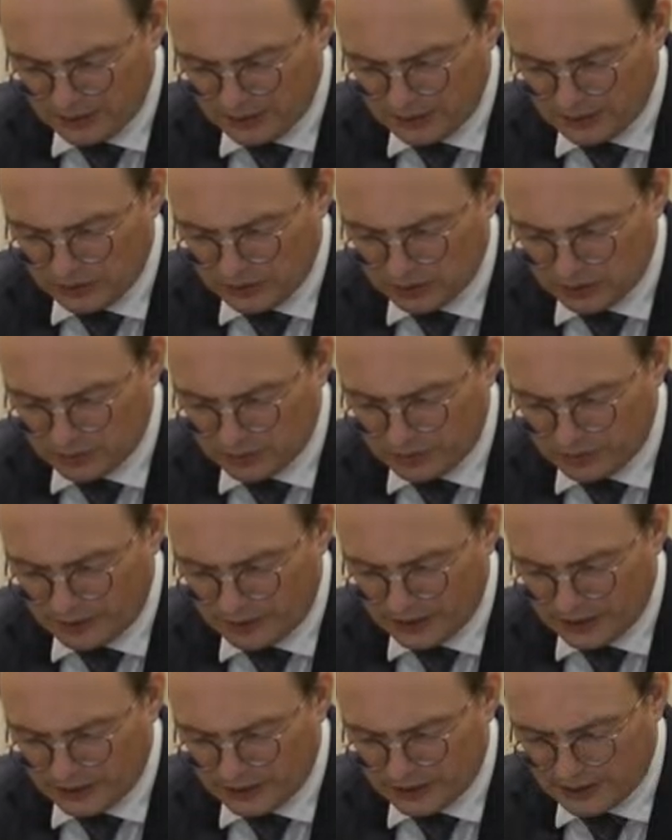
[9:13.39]
Lord, we
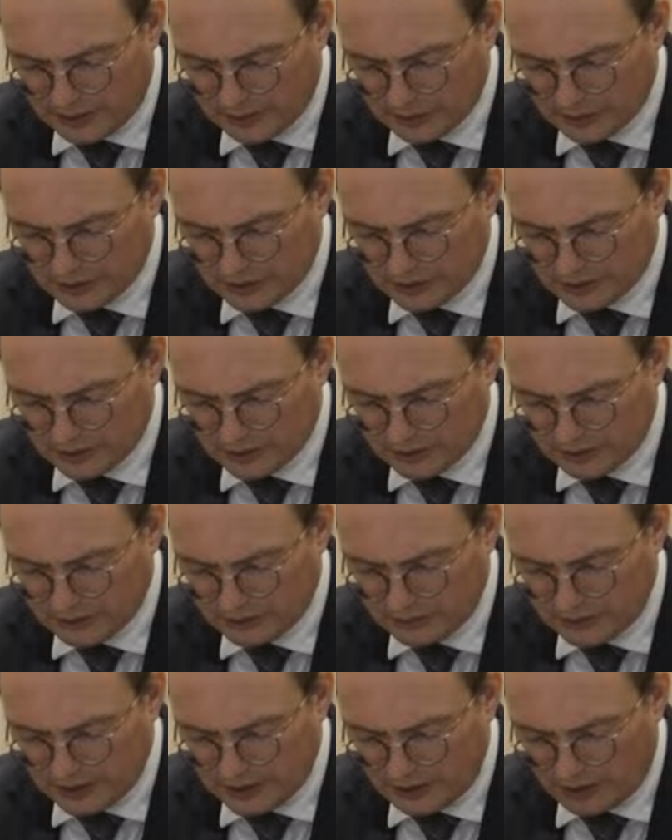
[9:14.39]
pray that that would
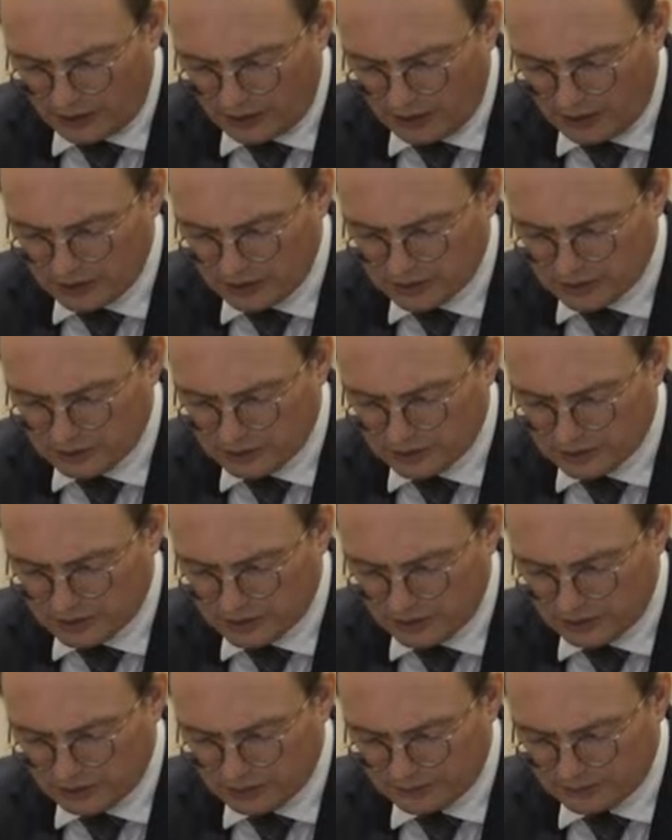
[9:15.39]
feed our hearts also.